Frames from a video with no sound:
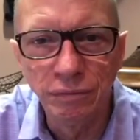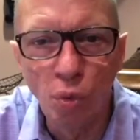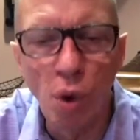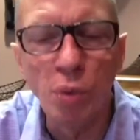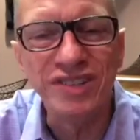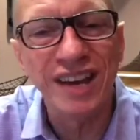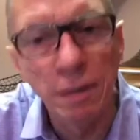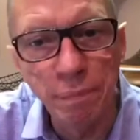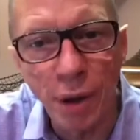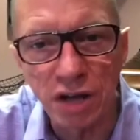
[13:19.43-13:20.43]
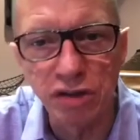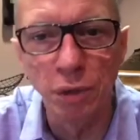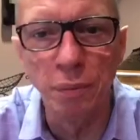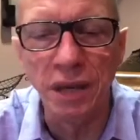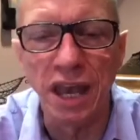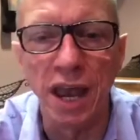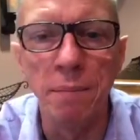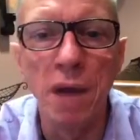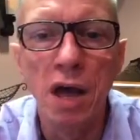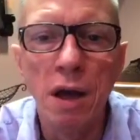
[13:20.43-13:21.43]
What was impossible
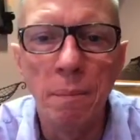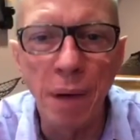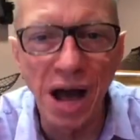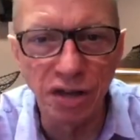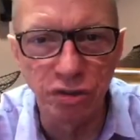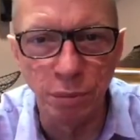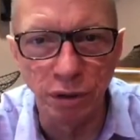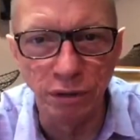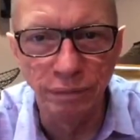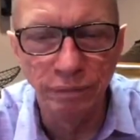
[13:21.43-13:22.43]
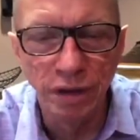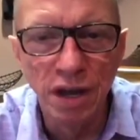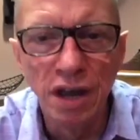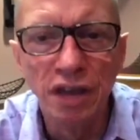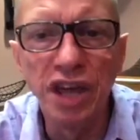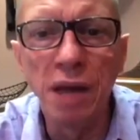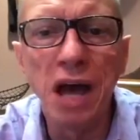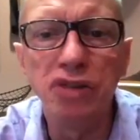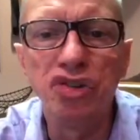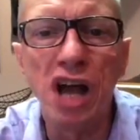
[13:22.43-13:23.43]
became possible. Think
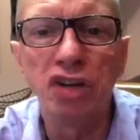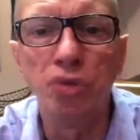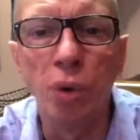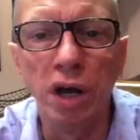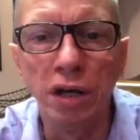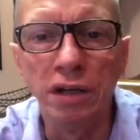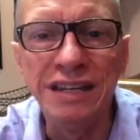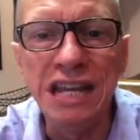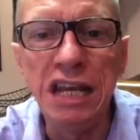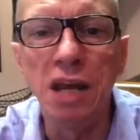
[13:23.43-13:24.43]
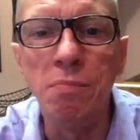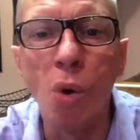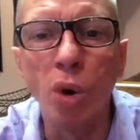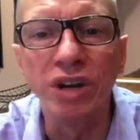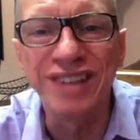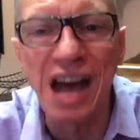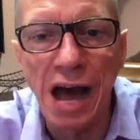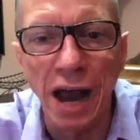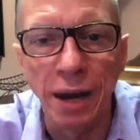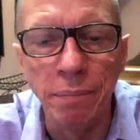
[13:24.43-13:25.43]
about Joshua needing more
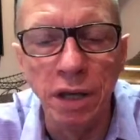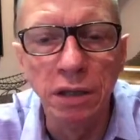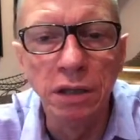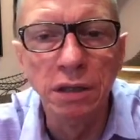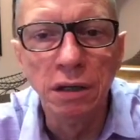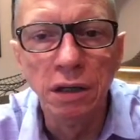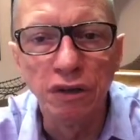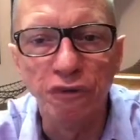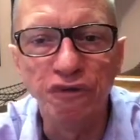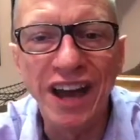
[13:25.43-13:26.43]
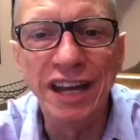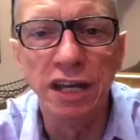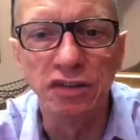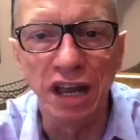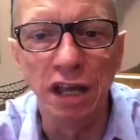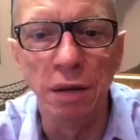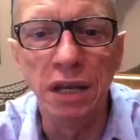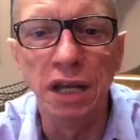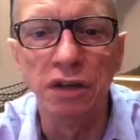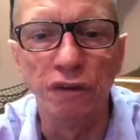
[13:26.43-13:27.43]
time to fight his
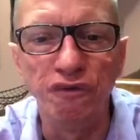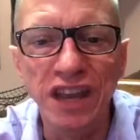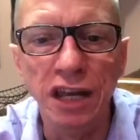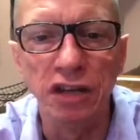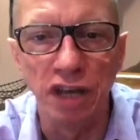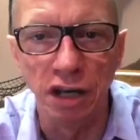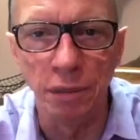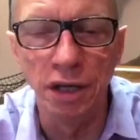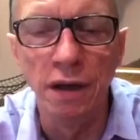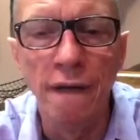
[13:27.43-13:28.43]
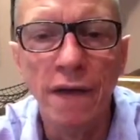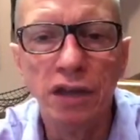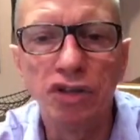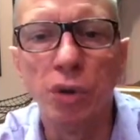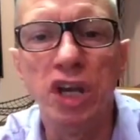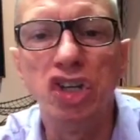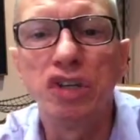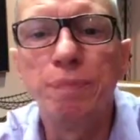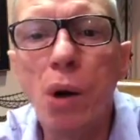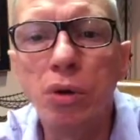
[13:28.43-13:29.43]
enemy and defeat his enemy. So he
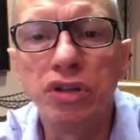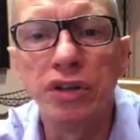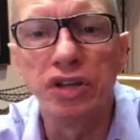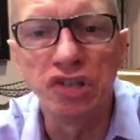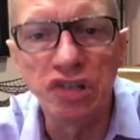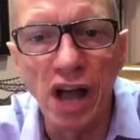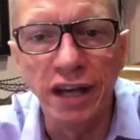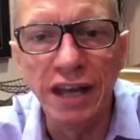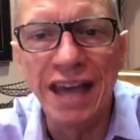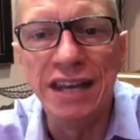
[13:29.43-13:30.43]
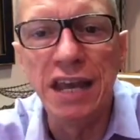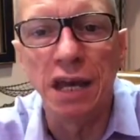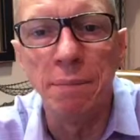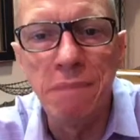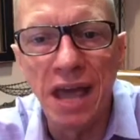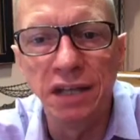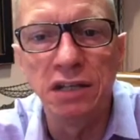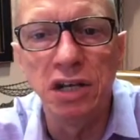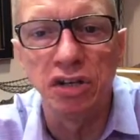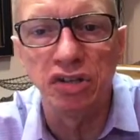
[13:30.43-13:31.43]
spoke to the sun and he
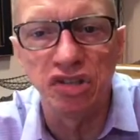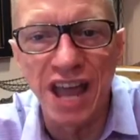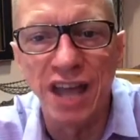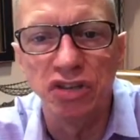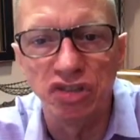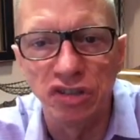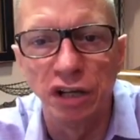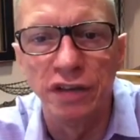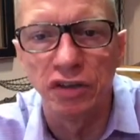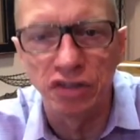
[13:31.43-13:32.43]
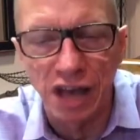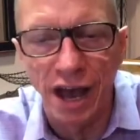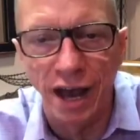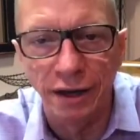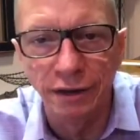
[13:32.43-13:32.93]
commanded it to stand still in the sky.